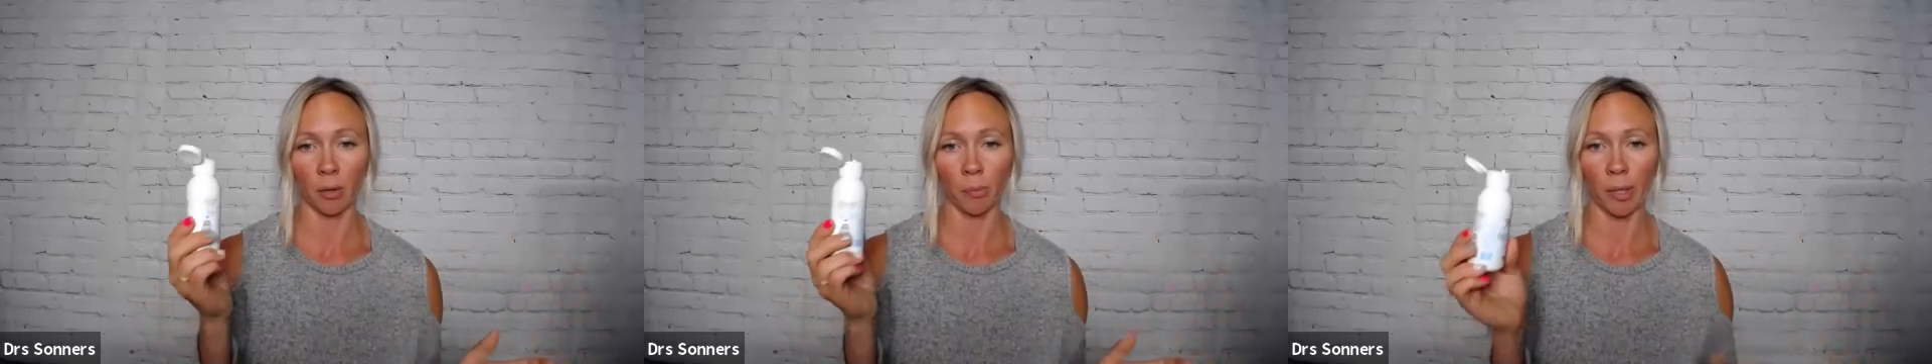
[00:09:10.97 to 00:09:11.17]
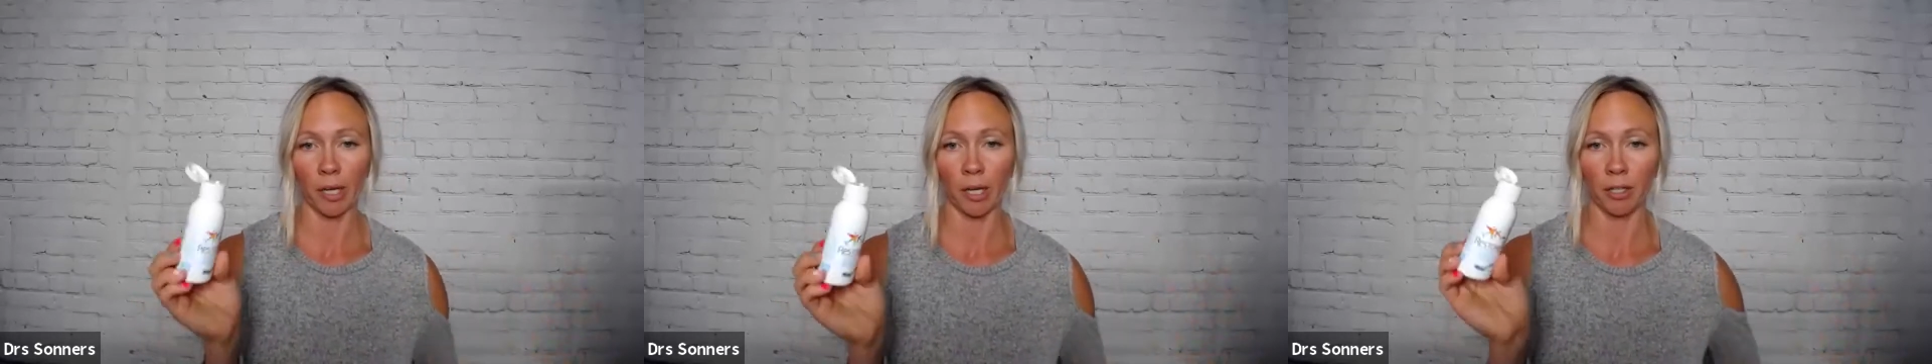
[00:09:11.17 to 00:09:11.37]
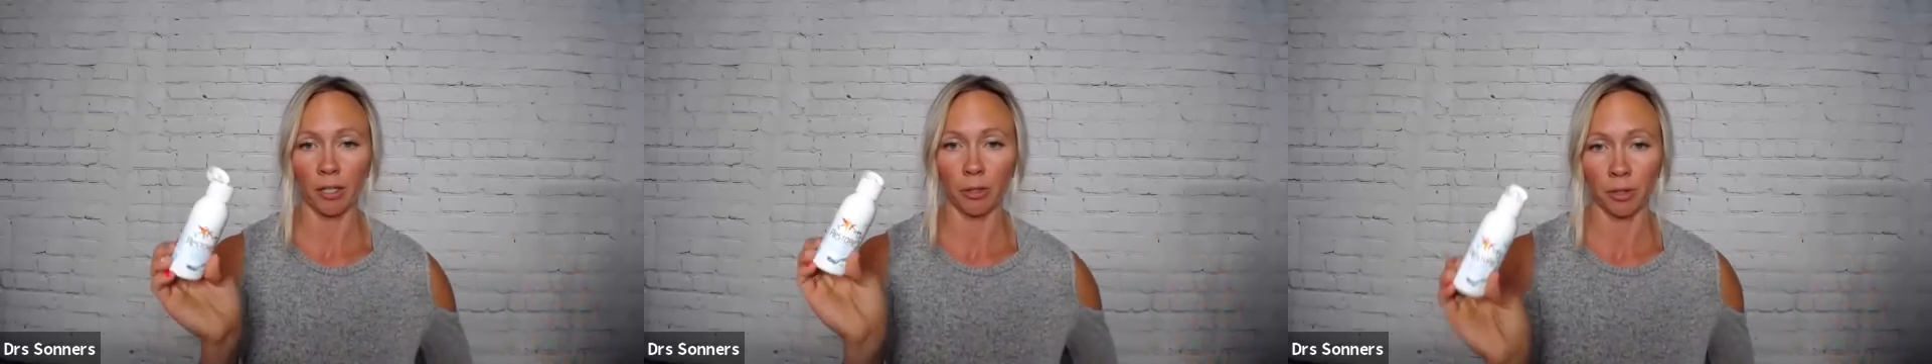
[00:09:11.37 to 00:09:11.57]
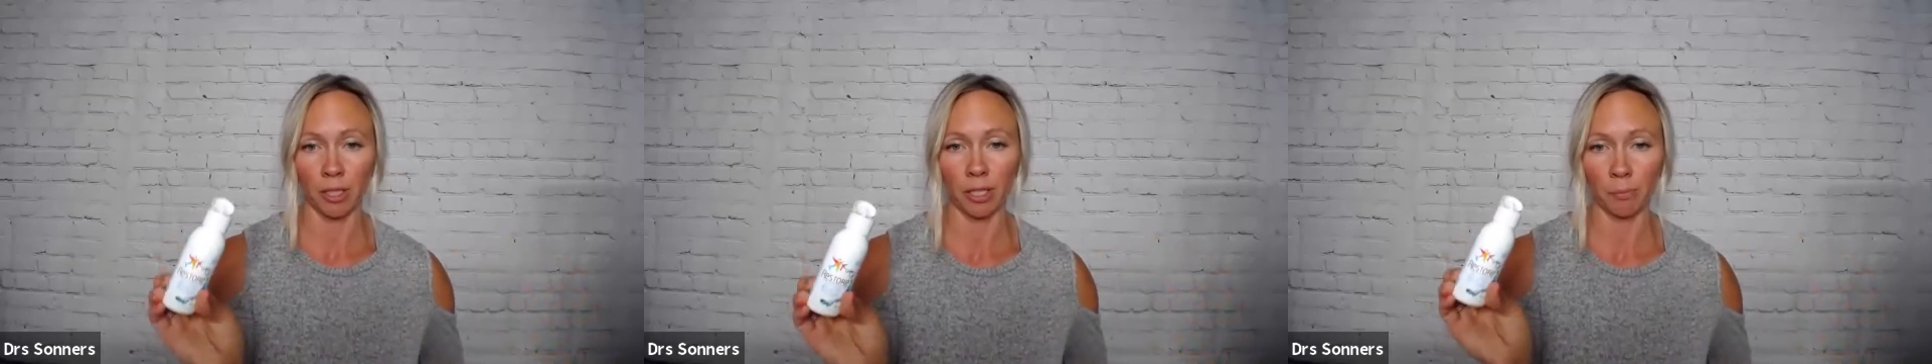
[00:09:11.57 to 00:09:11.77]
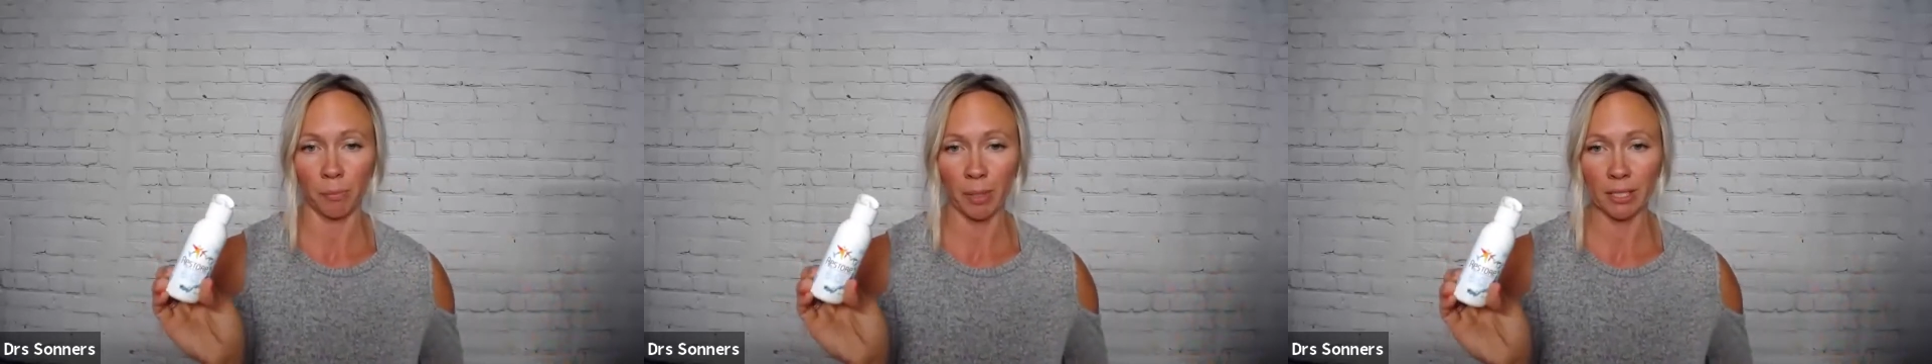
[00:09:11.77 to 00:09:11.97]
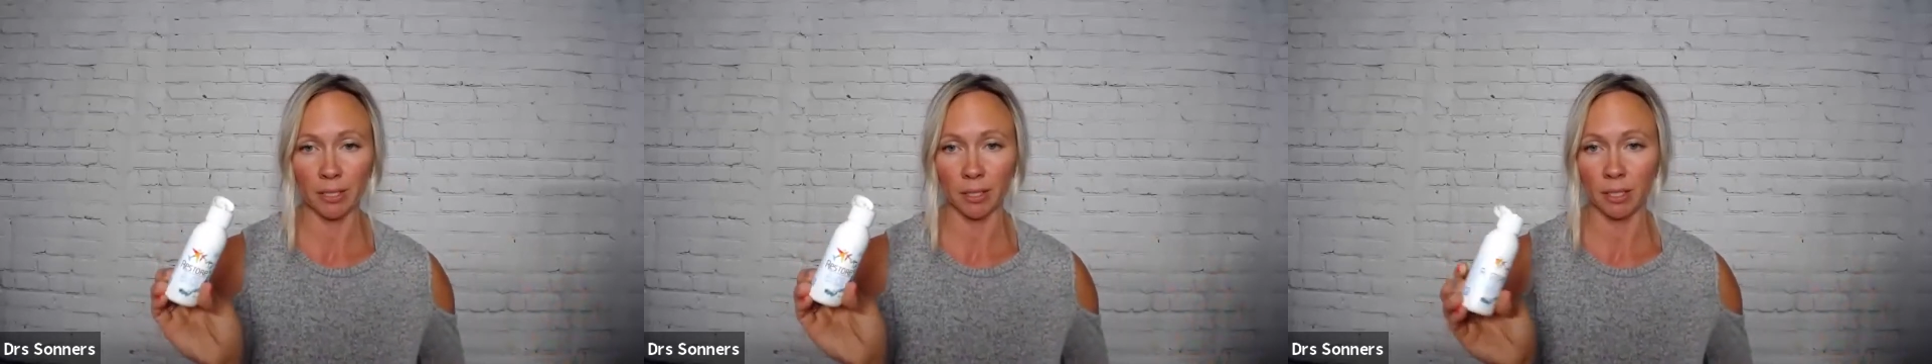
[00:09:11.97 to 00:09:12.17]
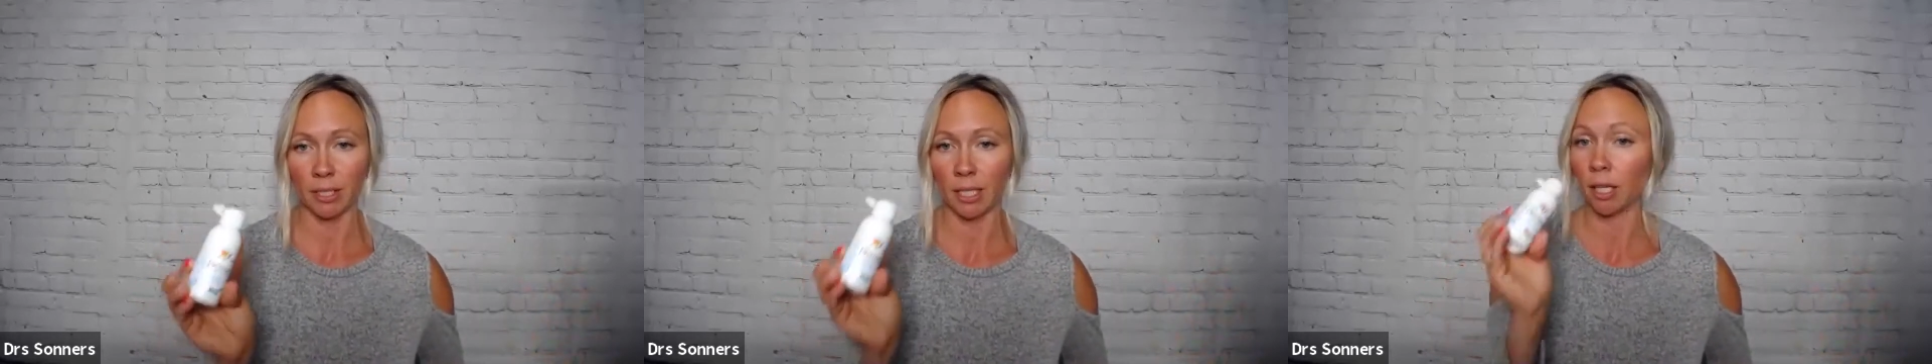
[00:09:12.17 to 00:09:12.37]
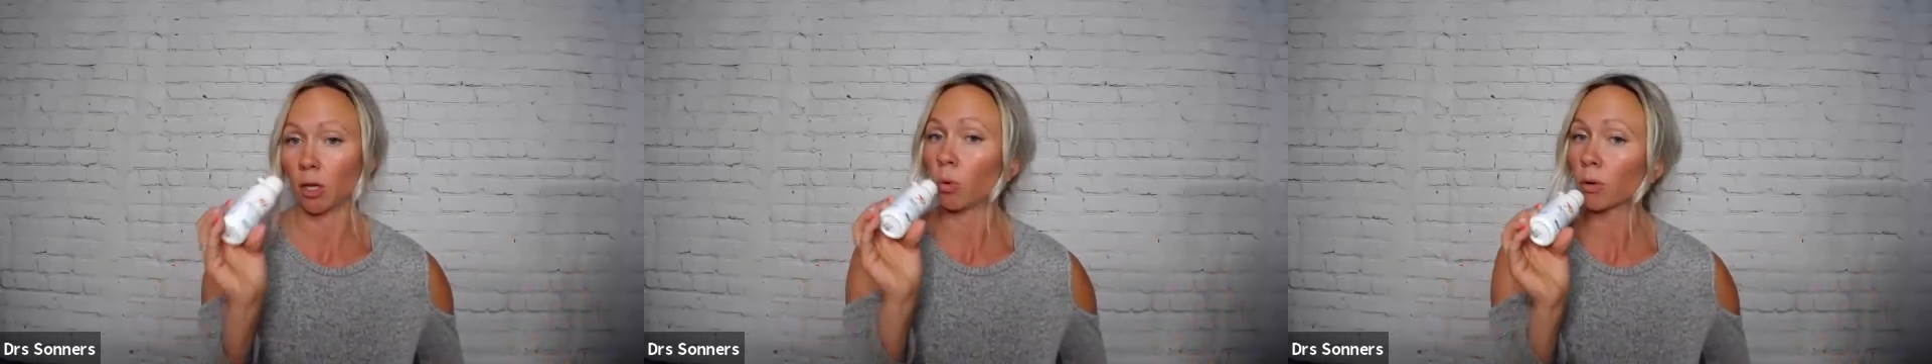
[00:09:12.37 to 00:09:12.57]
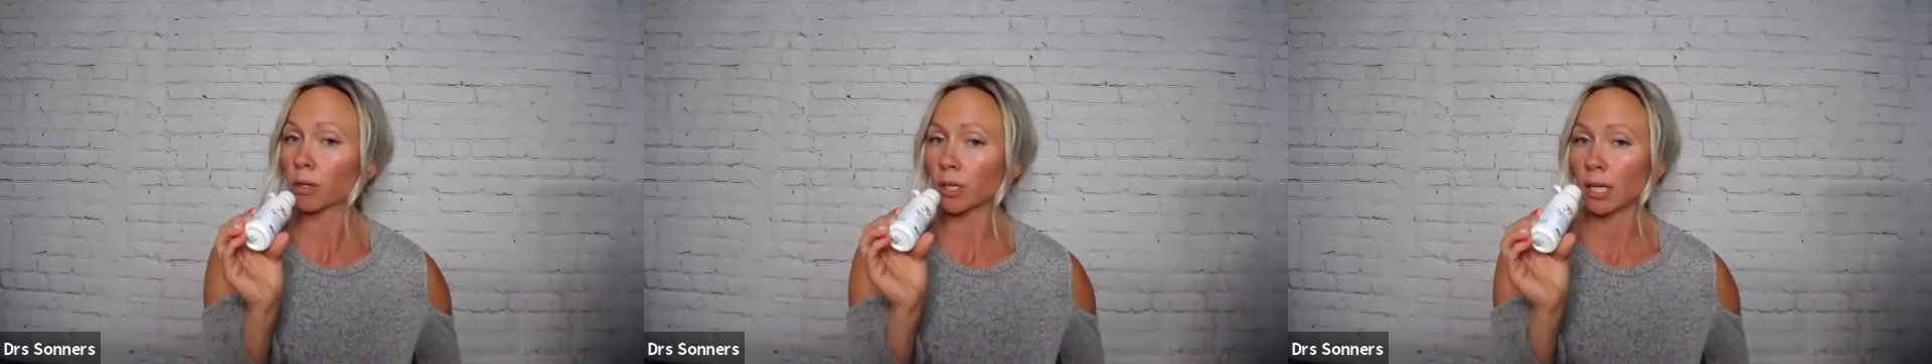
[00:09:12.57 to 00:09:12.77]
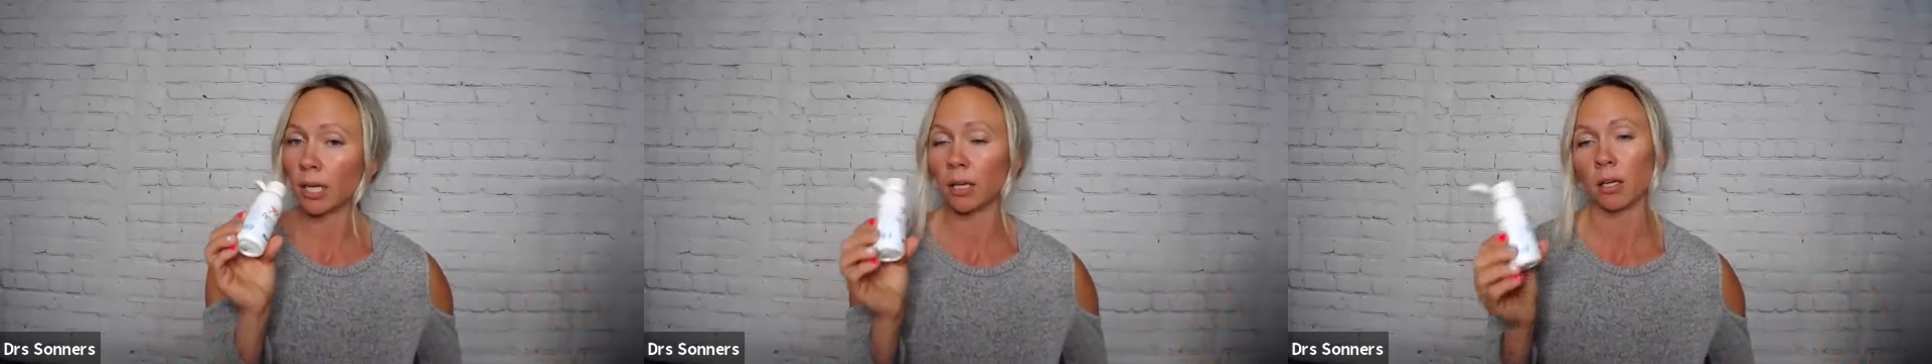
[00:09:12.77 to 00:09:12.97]
but you can basically take it
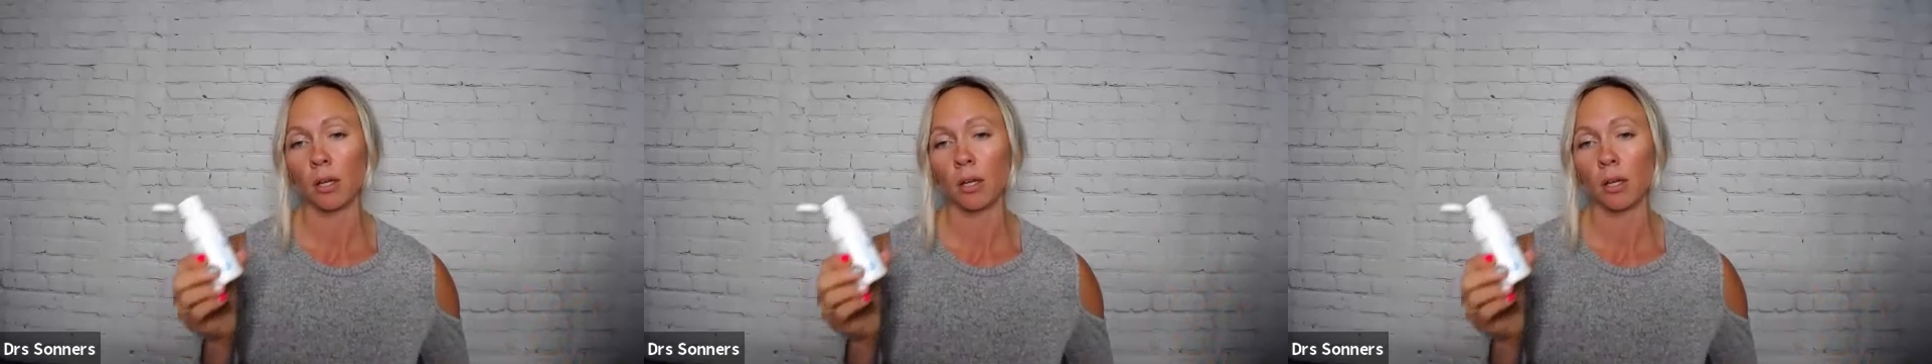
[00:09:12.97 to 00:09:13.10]
orally,